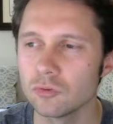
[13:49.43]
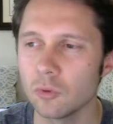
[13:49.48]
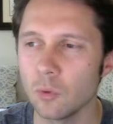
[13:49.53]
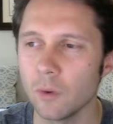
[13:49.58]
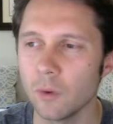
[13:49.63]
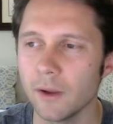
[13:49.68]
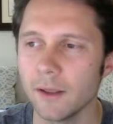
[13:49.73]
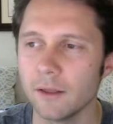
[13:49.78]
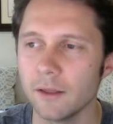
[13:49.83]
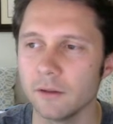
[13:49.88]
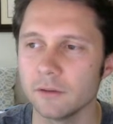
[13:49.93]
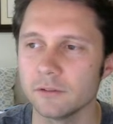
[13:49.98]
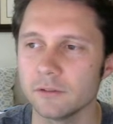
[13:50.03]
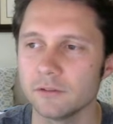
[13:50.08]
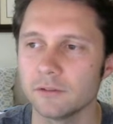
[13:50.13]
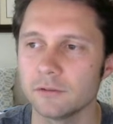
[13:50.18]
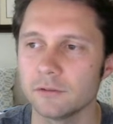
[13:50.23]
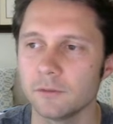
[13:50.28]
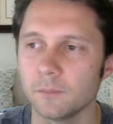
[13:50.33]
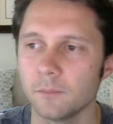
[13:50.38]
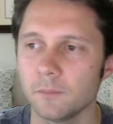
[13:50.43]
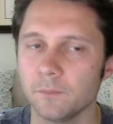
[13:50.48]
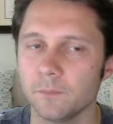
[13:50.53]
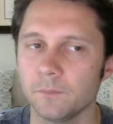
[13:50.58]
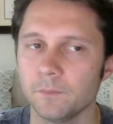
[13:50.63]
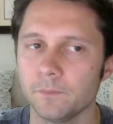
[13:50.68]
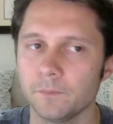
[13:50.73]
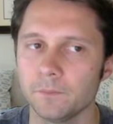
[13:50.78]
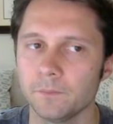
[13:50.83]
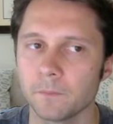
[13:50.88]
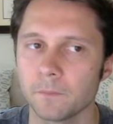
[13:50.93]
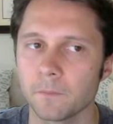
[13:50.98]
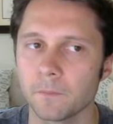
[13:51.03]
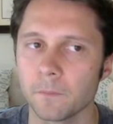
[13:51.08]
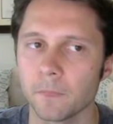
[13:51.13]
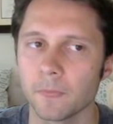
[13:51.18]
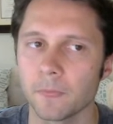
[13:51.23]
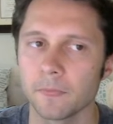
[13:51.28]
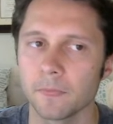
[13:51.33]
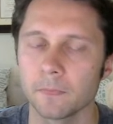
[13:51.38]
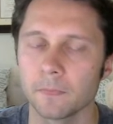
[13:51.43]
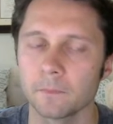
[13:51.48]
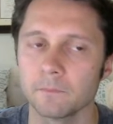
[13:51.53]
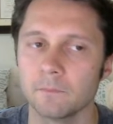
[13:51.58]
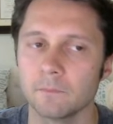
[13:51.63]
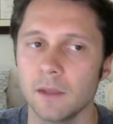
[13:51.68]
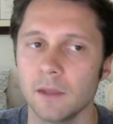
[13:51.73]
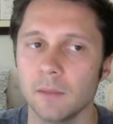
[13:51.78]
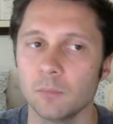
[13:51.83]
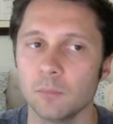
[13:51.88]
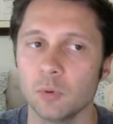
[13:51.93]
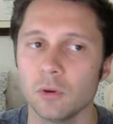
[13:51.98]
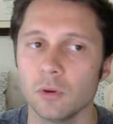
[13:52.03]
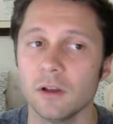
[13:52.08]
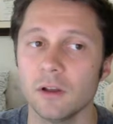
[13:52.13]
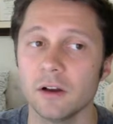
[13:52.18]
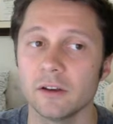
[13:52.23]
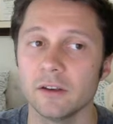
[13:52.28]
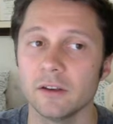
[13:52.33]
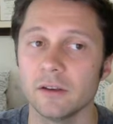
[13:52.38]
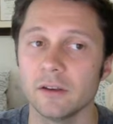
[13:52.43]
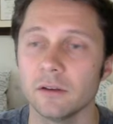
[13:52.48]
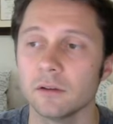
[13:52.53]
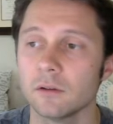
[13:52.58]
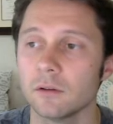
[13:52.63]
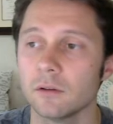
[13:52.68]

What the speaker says: What else? Import logging